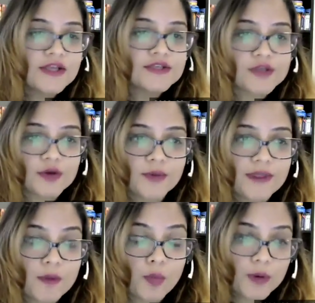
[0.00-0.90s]
So,
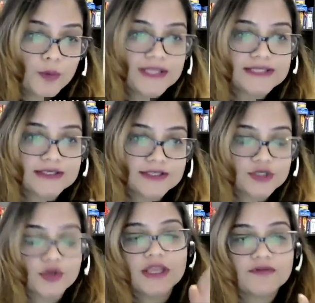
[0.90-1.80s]
and the 1 week starts
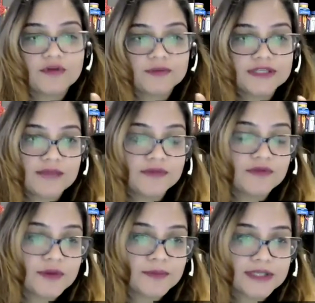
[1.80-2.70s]
to kick in from the time
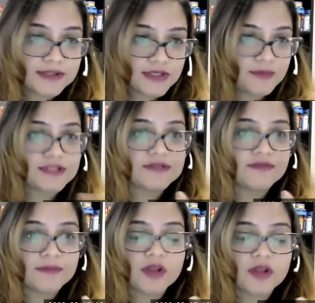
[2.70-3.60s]
they've completed 3 months of
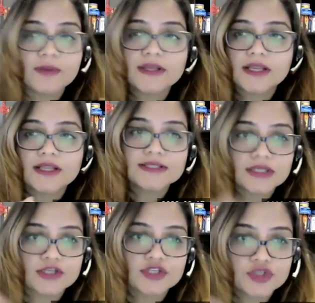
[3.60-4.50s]
employment, and it
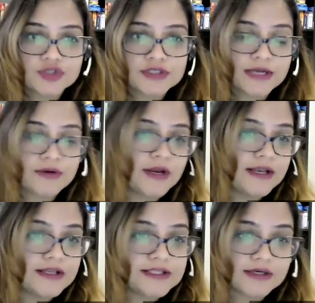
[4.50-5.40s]
starts to stagger
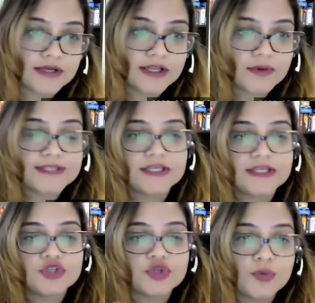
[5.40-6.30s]
and start increasing
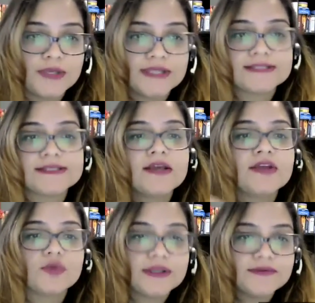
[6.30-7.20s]
to 2 weeks,
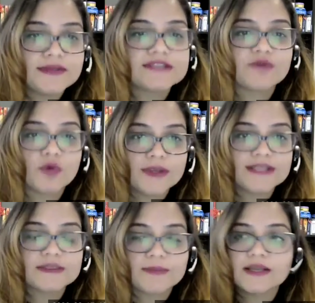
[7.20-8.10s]
3 weeks, 4
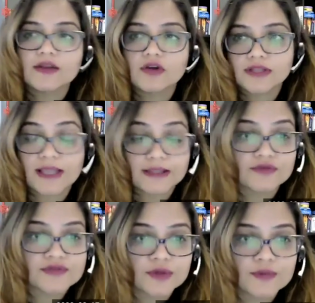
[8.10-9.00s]
weeks, depending on the length
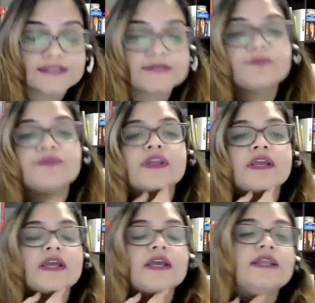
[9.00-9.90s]
of service.
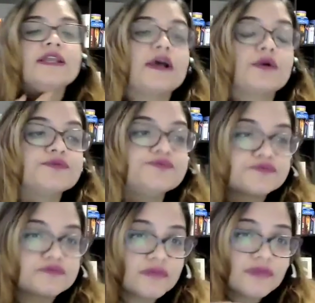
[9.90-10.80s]
Now,
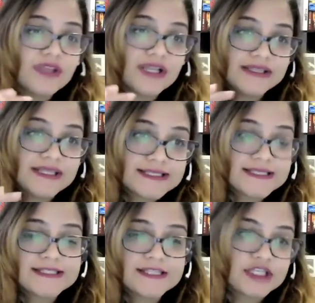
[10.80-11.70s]
this
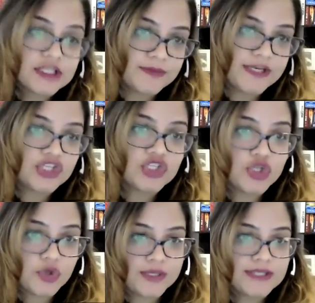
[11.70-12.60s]
is the termination
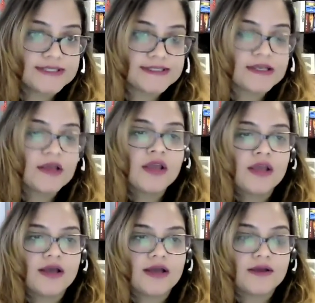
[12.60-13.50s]
notice
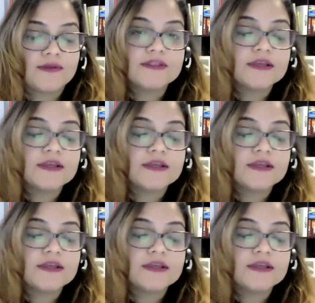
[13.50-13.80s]
that